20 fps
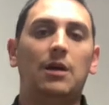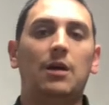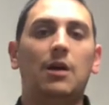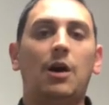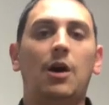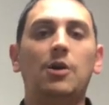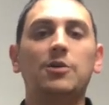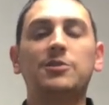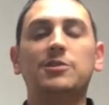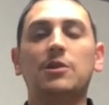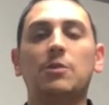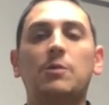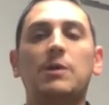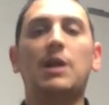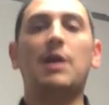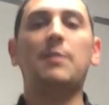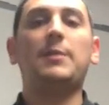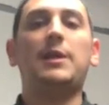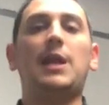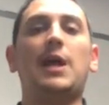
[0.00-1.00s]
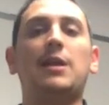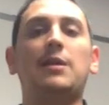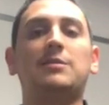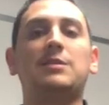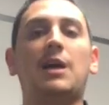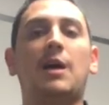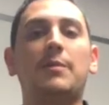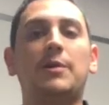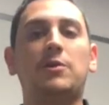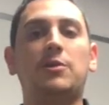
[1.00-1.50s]
Also, when I'm in
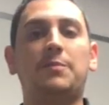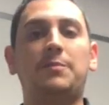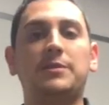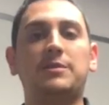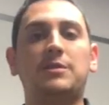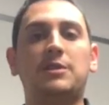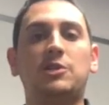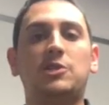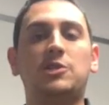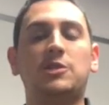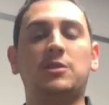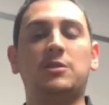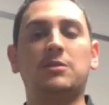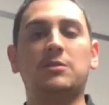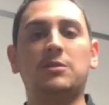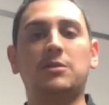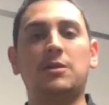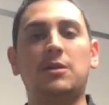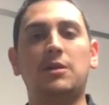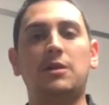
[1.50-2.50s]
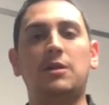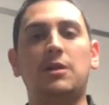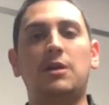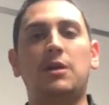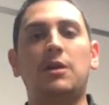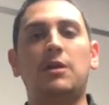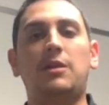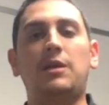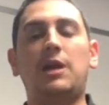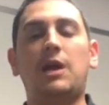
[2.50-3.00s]
anatomical position,
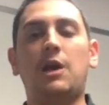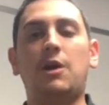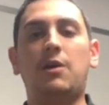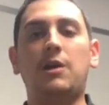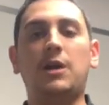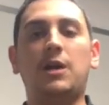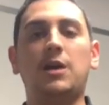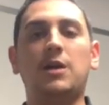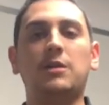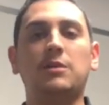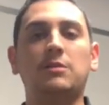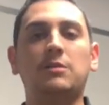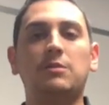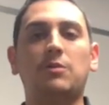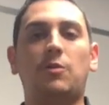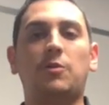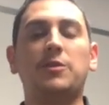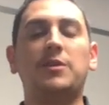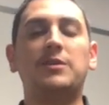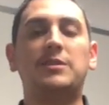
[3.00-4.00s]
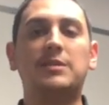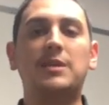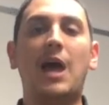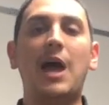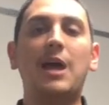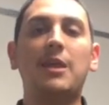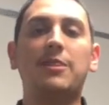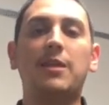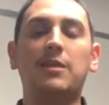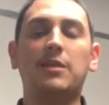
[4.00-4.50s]
the area or the
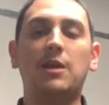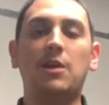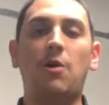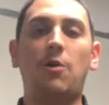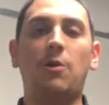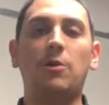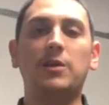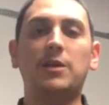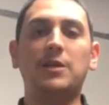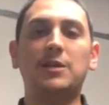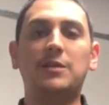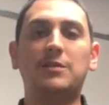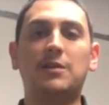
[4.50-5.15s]
side that the ulna is